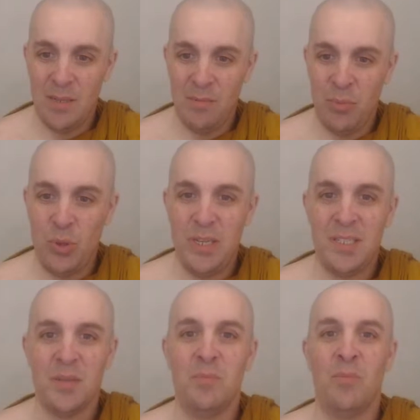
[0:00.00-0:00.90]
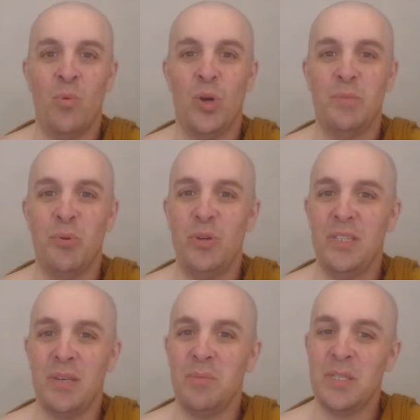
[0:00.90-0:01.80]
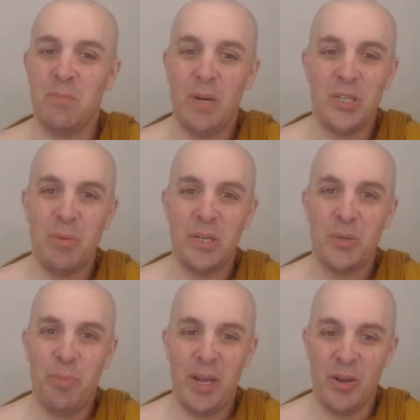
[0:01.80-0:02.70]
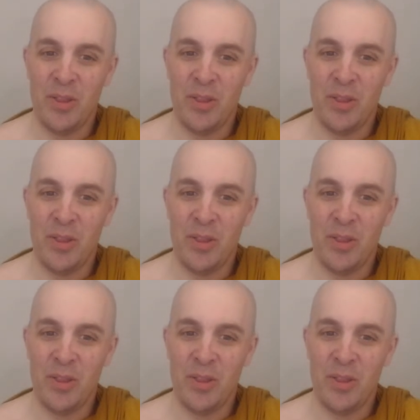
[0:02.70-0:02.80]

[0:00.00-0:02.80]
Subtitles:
World Buddhism is much, much bigger